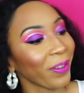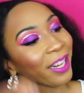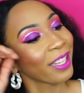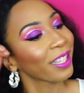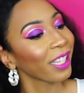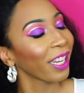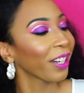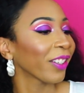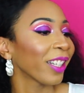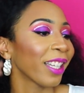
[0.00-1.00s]
If I didn't say
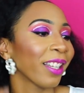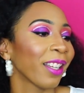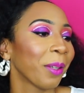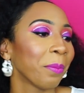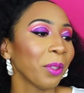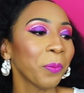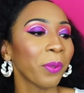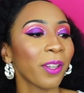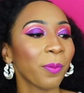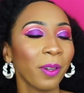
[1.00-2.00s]
it already,
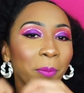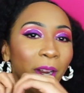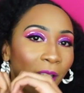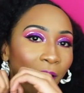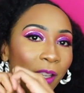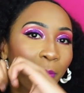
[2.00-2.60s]
Bluprint is one of my hearts.